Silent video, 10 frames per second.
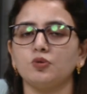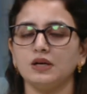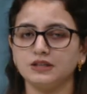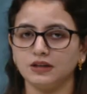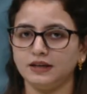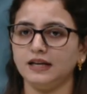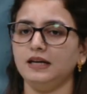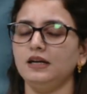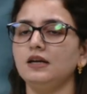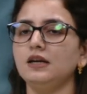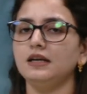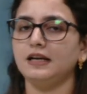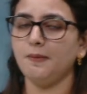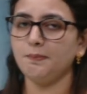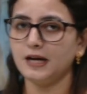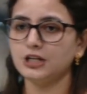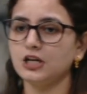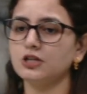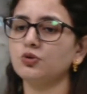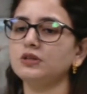to a certain
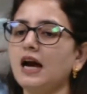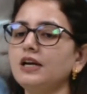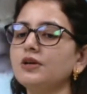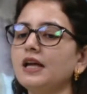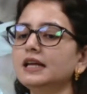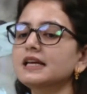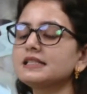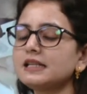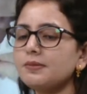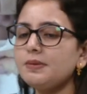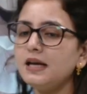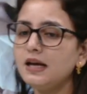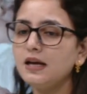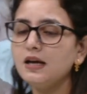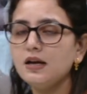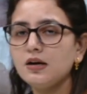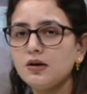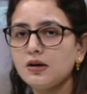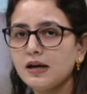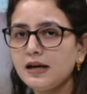temperature so that it can easily be
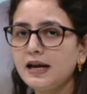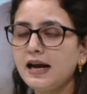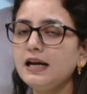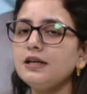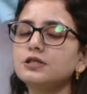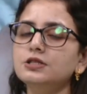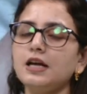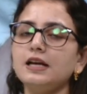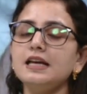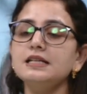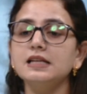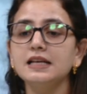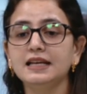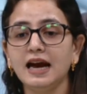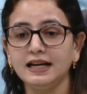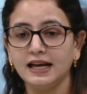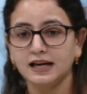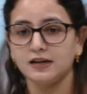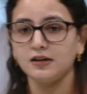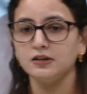inhaled, it can easily get
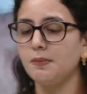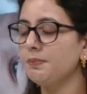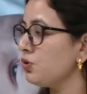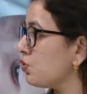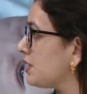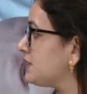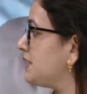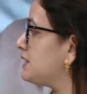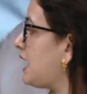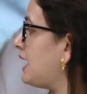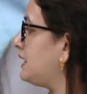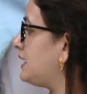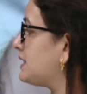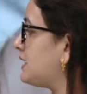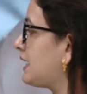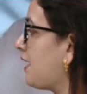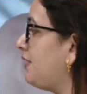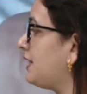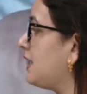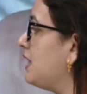in. The mucus inside the nasal
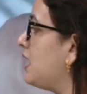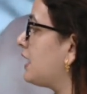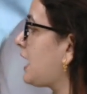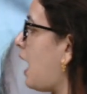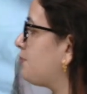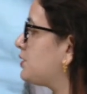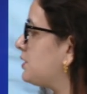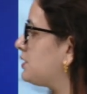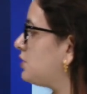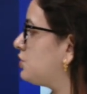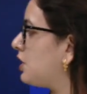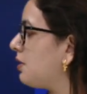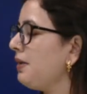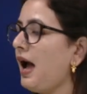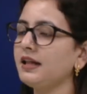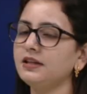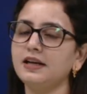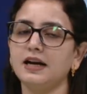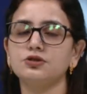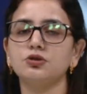cavity captures the germ and the
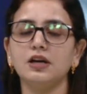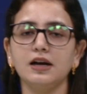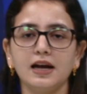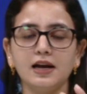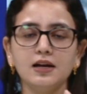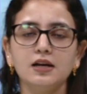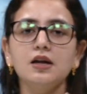dead. So the hair